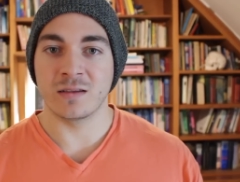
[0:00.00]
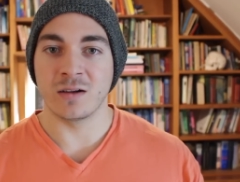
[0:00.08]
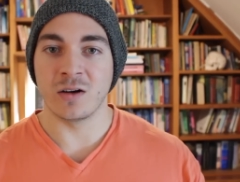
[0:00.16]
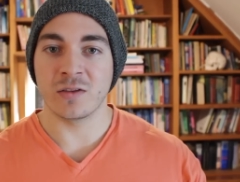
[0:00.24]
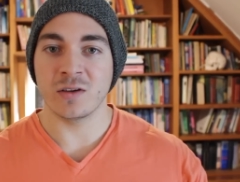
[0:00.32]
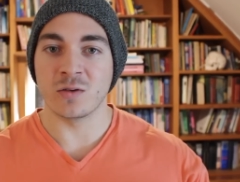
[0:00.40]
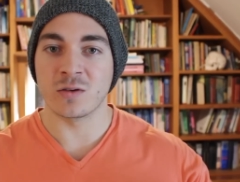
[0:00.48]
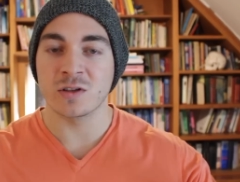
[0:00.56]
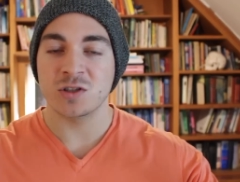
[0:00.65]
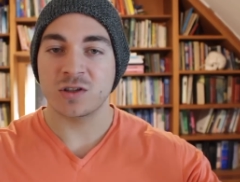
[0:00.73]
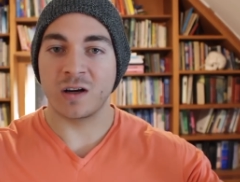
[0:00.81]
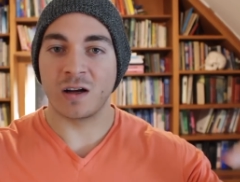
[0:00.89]
all the
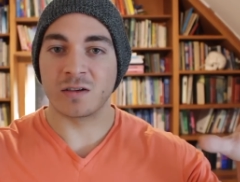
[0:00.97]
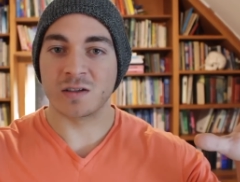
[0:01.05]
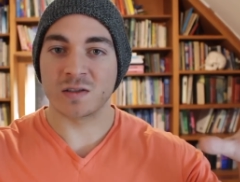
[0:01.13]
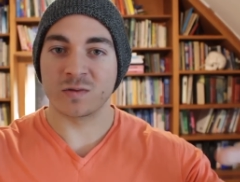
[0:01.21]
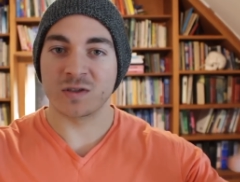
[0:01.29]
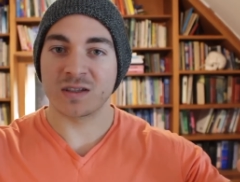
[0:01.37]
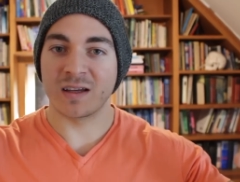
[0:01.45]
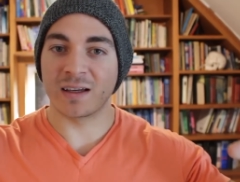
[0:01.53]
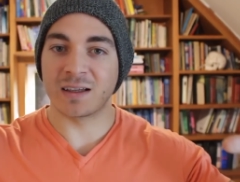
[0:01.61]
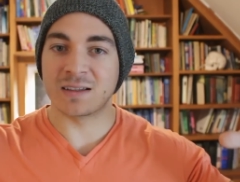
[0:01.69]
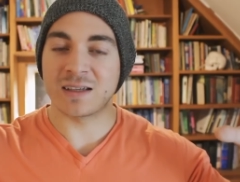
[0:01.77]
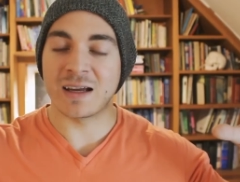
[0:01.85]
orange colors were just
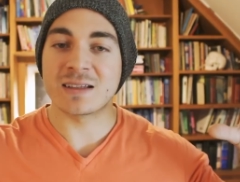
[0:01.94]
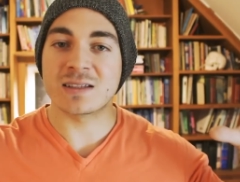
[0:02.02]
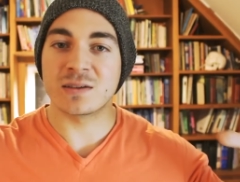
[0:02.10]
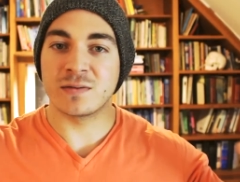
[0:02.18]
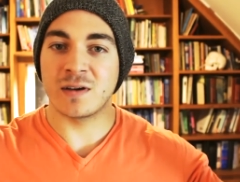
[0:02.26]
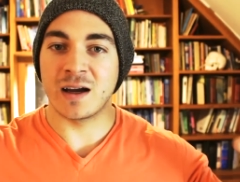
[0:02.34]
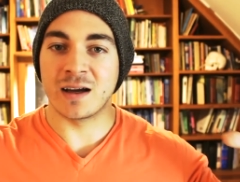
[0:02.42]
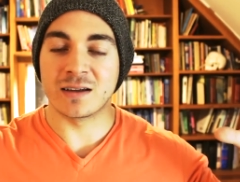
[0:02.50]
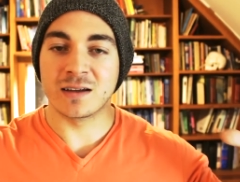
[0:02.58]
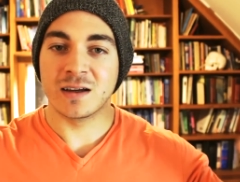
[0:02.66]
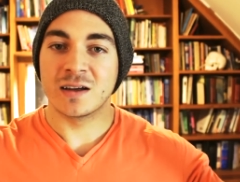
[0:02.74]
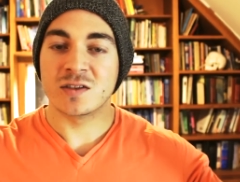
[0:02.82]
like
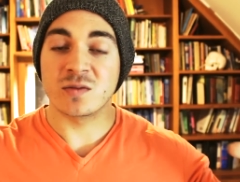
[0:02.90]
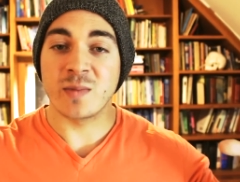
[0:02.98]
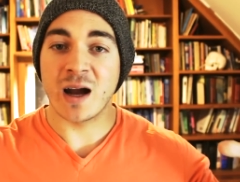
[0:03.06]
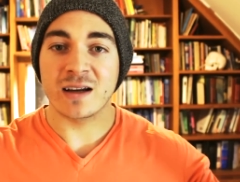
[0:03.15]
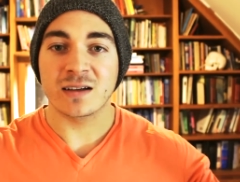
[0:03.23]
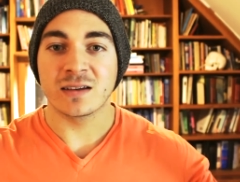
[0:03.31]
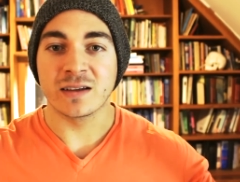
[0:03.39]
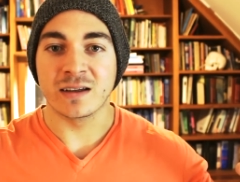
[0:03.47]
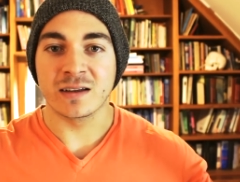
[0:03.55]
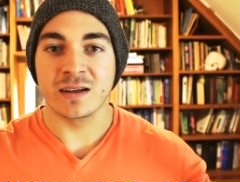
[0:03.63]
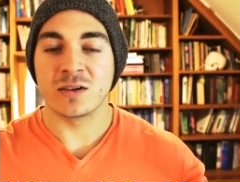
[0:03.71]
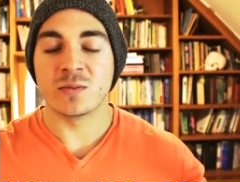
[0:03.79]
intensified
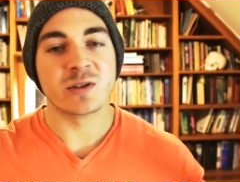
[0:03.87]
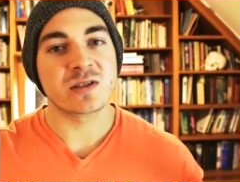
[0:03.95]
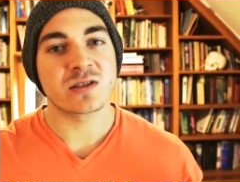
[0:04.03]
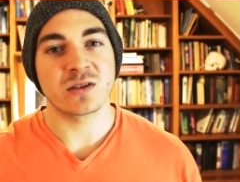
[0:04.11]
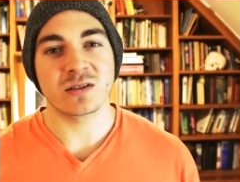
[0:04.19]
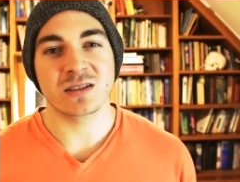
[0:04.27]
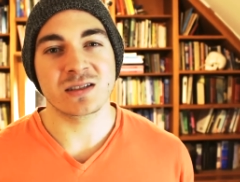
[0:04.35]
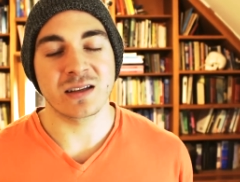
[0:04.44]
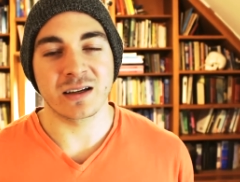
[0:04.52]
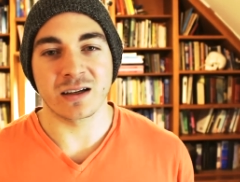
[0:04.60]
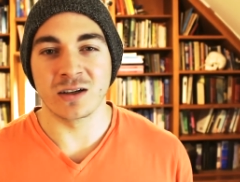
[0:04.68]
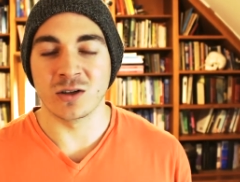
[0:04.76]
dramatically. They almost turned
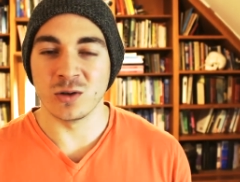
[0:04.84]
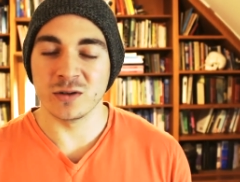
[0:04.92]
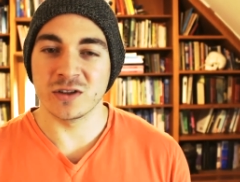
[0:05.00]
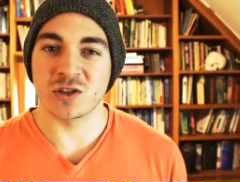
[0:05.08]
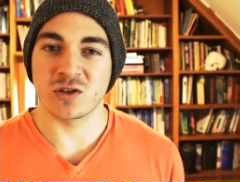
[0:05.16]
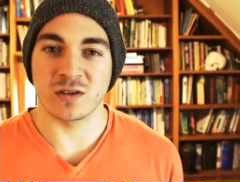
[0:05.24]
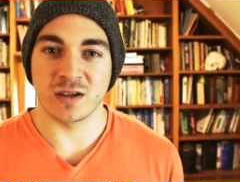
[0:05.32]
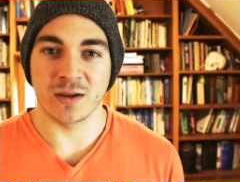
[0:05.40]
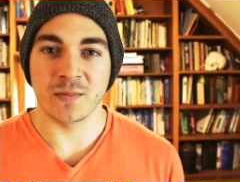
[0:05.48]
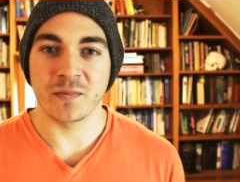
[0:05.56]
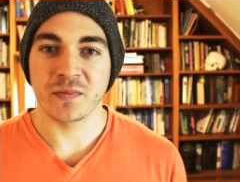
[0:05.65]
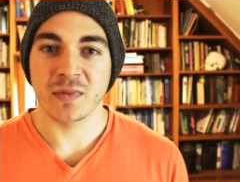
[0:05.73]
into like a goldish
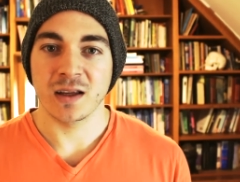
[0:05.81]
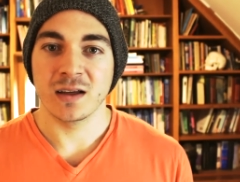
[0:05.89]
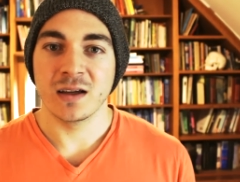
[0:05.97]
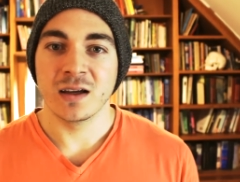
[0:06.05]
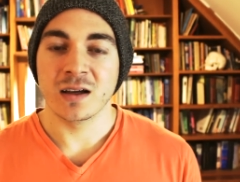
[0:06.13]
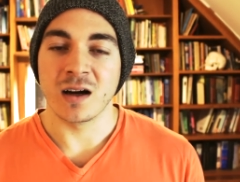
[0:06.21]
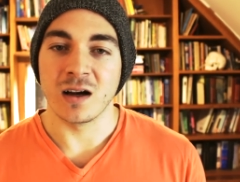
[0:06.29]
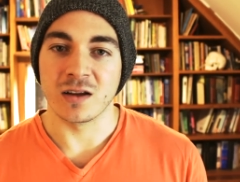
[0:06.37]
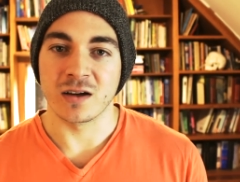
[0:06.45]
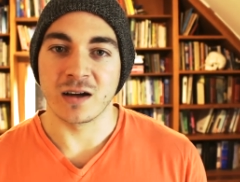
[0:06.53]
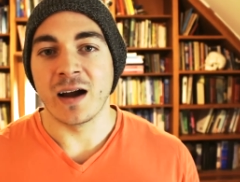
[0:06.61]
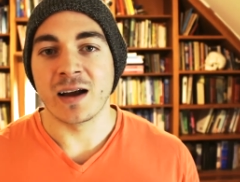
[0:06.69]
looking
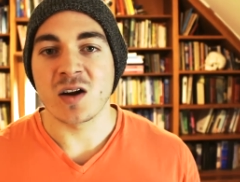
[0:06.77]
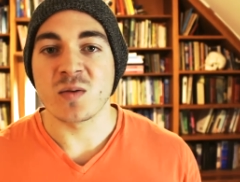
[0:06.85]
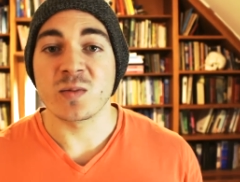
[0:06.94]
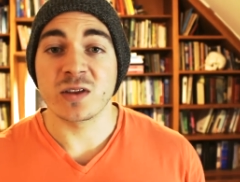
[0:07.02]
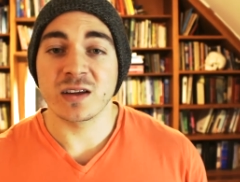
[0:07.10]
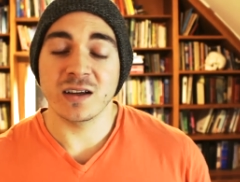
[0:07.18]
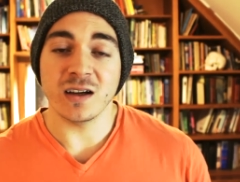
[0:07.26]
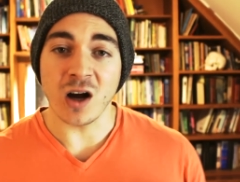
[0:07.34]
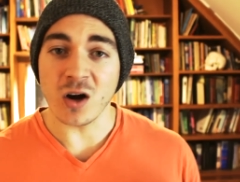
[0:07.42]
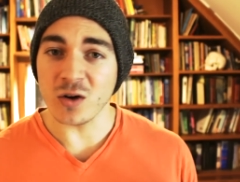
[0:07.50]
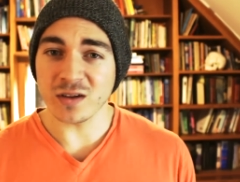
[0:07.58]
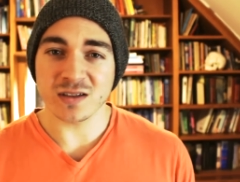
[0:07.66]
color, and I remember thinking,
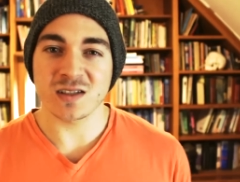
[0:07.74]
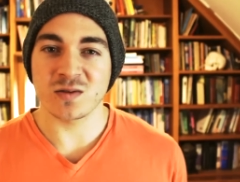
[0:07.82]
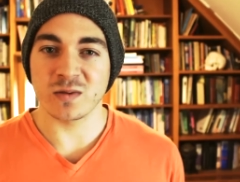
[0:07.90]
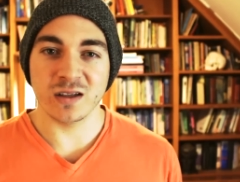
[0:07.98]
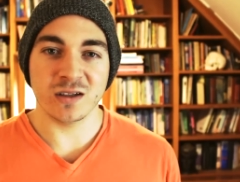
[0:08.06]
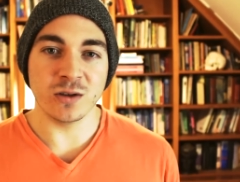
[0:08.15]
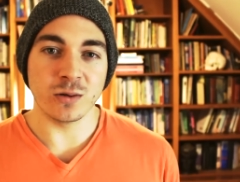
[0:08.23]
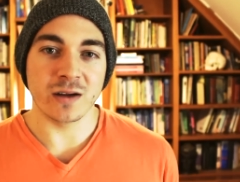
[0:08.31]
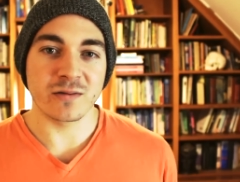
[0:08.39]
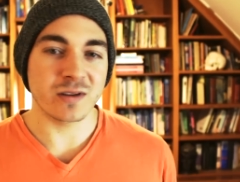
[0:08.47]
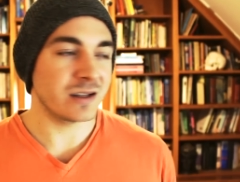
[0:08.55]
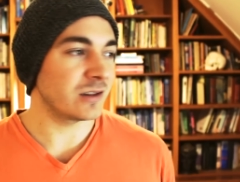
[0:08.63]
oh, this is really cool.
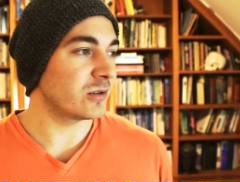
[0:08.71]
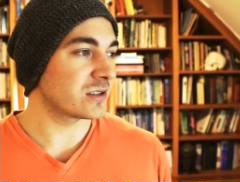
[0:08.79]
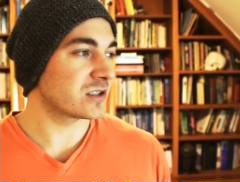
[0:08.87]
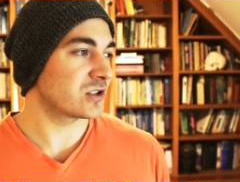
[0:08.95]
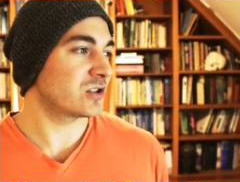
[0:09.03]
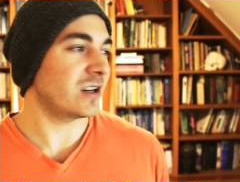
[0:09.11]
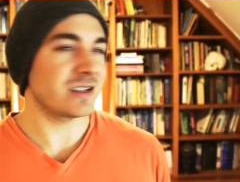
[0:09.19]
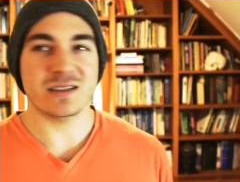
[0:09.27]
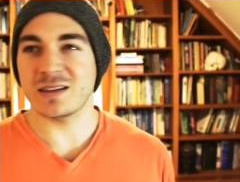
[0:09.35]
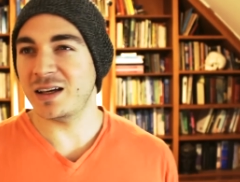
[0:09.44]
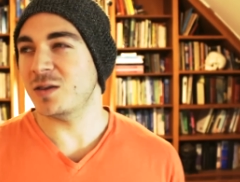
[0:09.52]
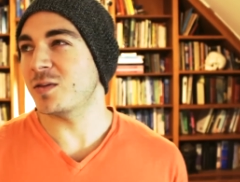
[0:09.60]
Everything looks
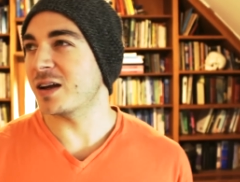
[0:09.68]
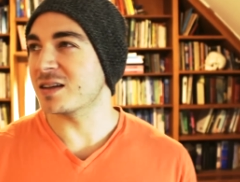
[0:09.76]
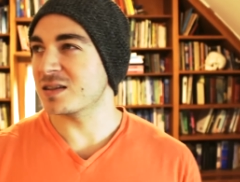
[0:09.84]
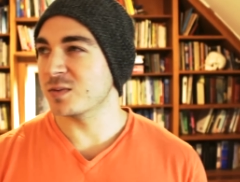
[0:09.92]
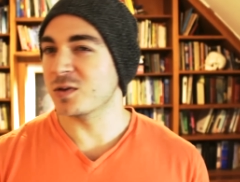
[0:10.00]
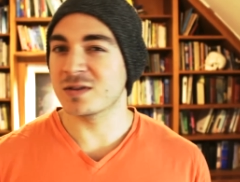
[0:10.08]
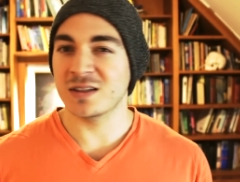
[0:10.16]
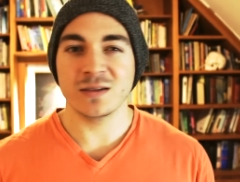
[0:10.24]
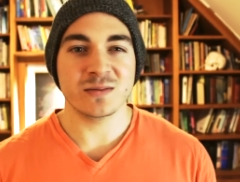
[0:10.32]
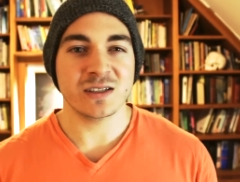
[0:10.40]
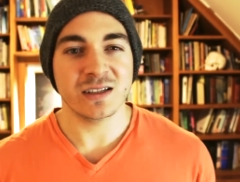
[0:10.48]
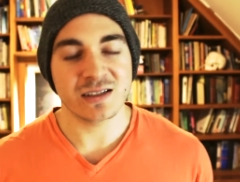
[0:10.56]
just like when I smoked
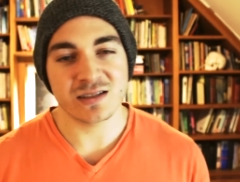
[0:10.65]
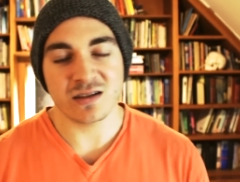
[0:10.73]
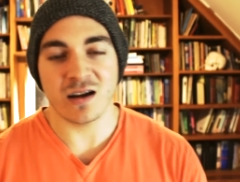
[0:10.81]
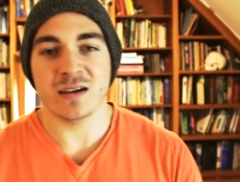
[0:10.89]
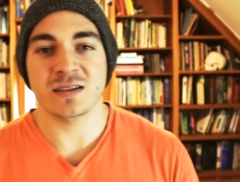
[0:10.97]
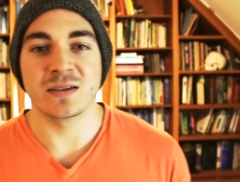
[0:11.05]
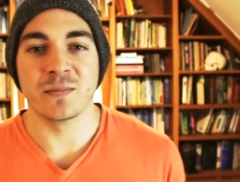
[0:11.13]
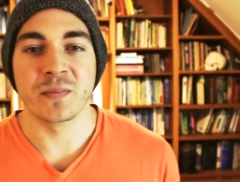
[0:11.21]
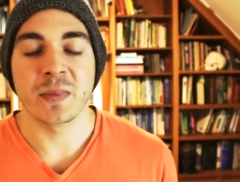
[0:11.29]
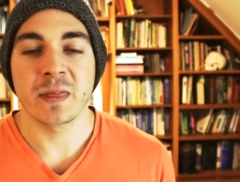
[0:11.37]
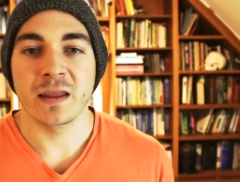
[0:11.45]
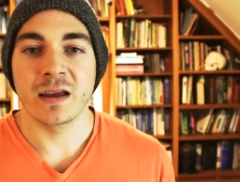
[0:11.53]
DMT. This is awesome.